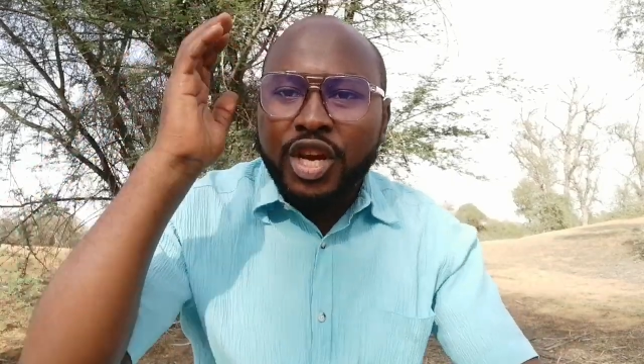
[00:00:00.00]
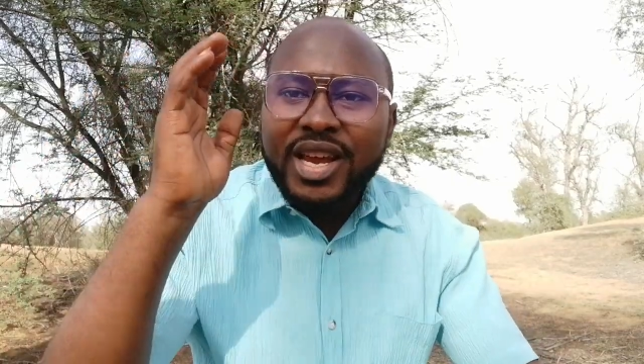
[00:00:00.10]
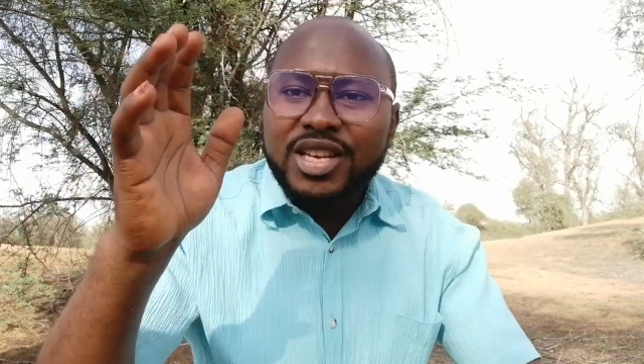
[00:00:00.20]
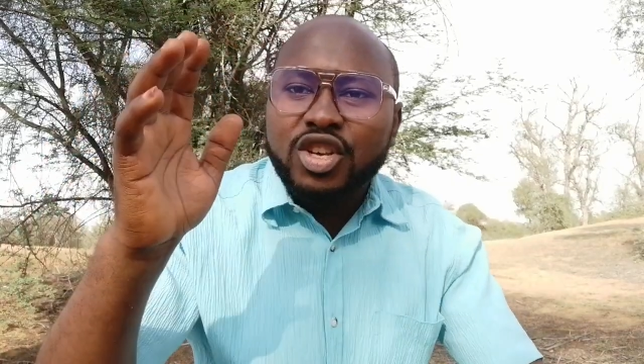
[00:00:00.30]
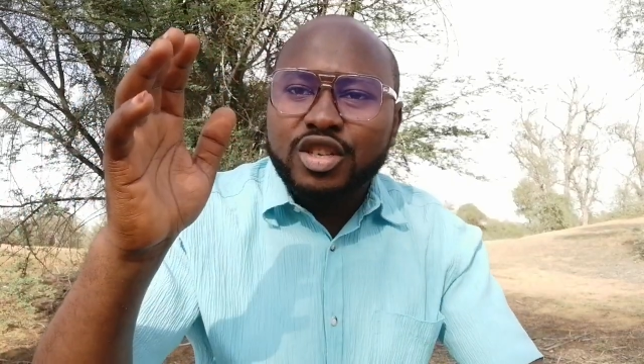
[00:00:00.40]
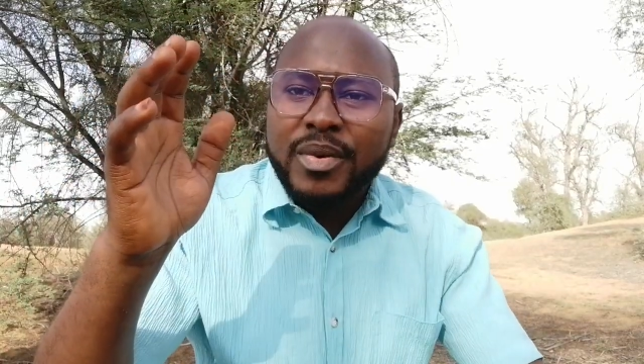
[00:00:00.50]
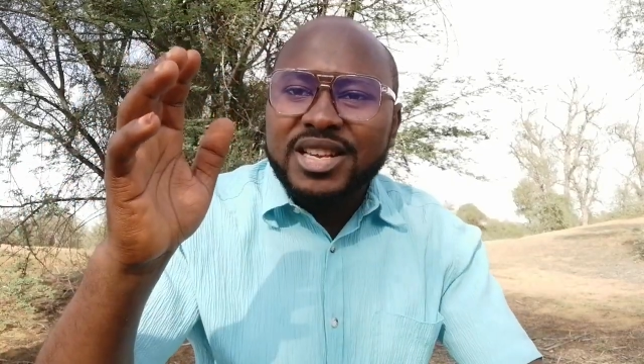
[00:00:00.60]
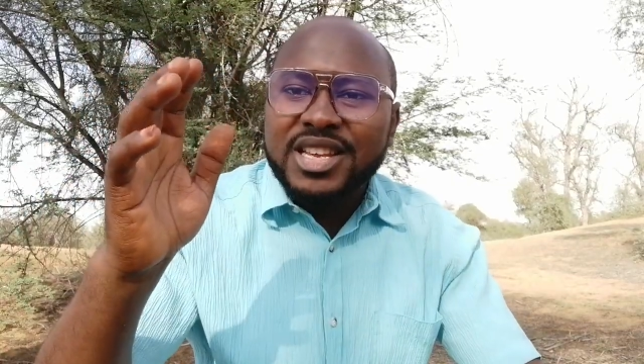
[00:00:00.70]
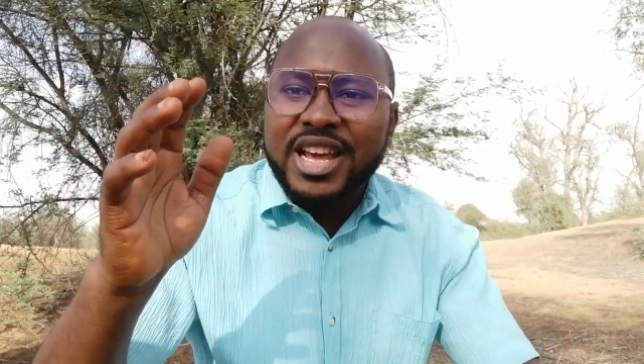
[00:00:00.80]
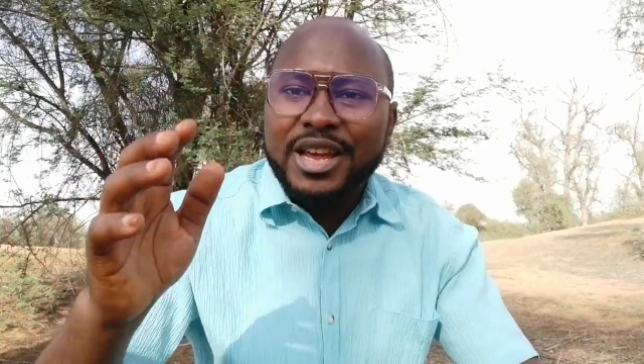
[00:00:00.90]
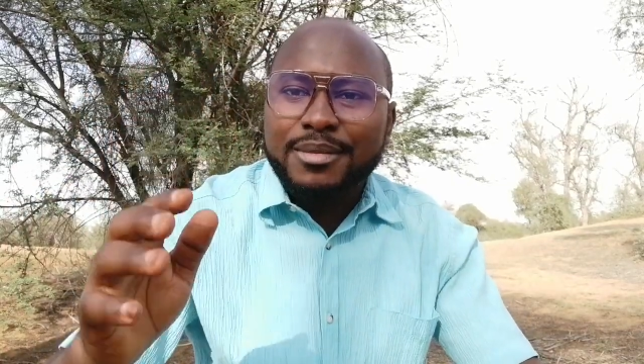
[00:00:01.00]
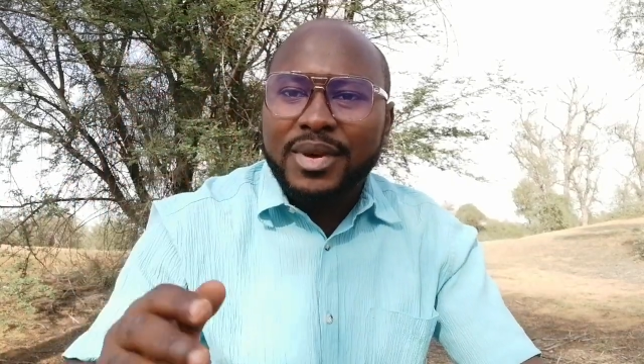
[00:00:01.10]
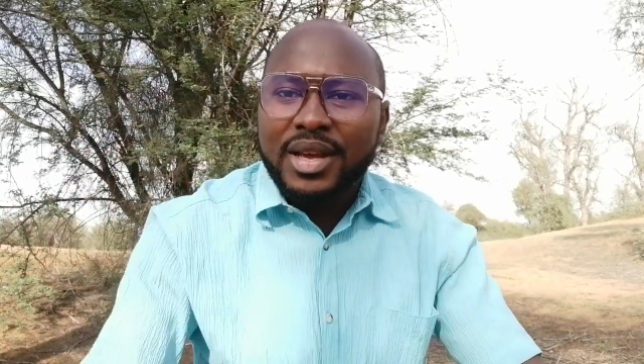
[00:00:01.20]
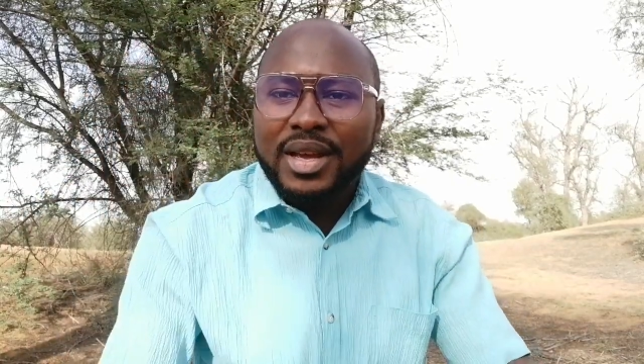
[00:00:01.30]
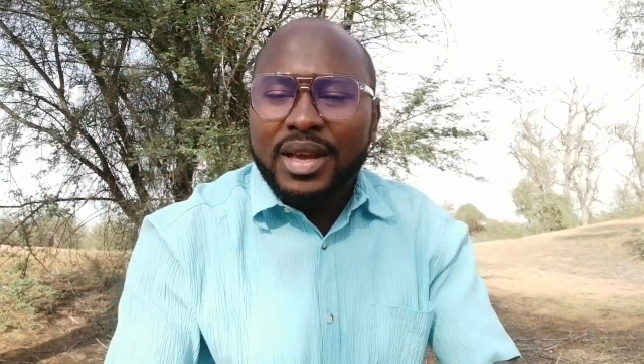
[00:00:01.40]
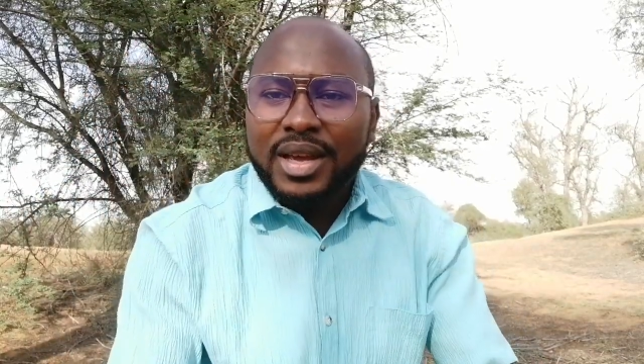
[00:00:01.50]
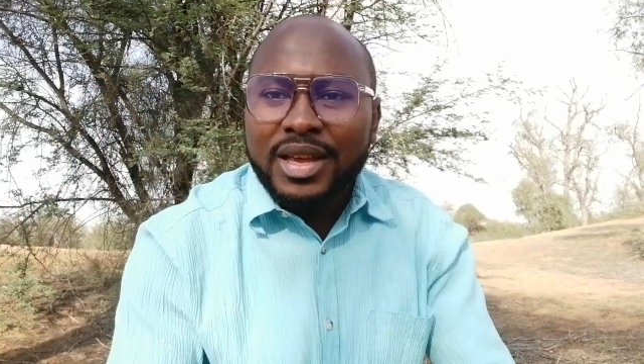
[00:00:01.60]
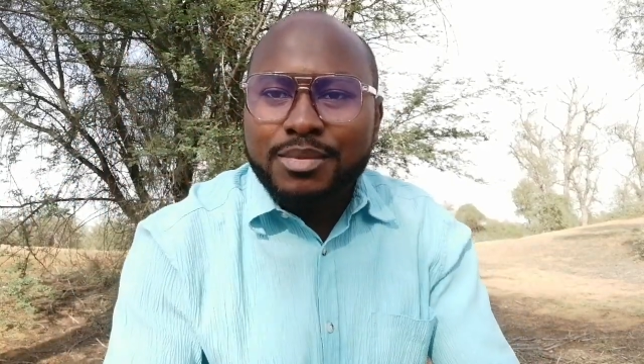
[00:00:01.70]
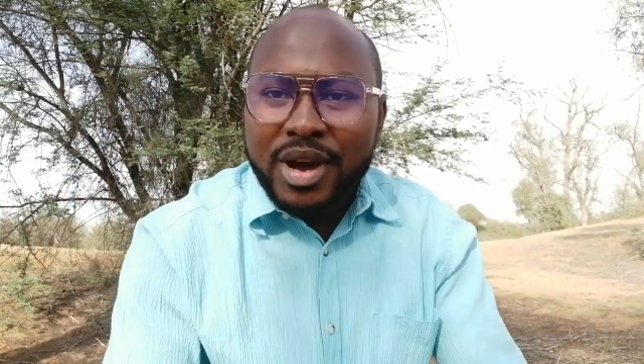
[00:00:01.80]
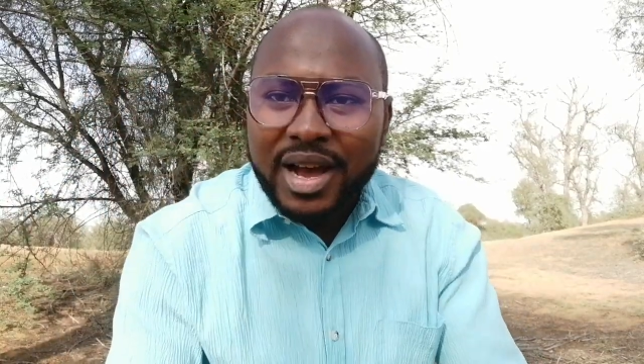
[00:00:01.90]
Jesus' mighty name,
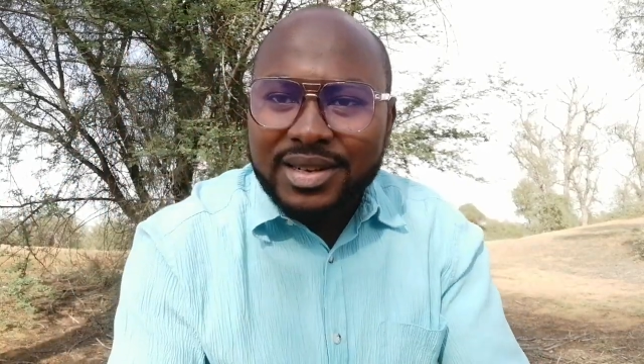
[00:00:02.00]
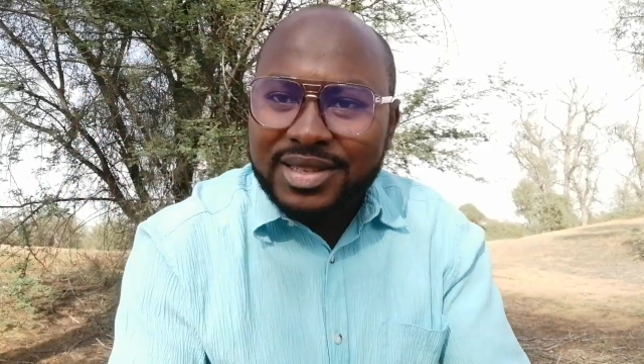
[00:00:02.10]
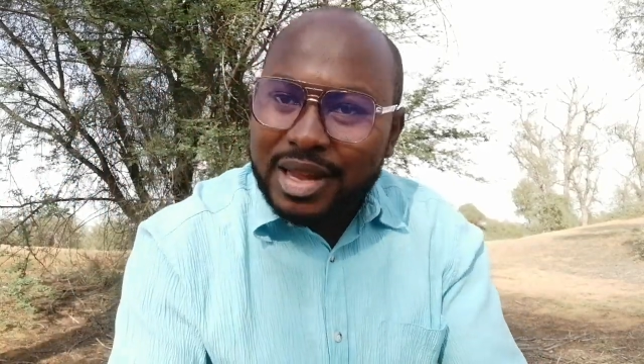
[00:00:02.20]
amen.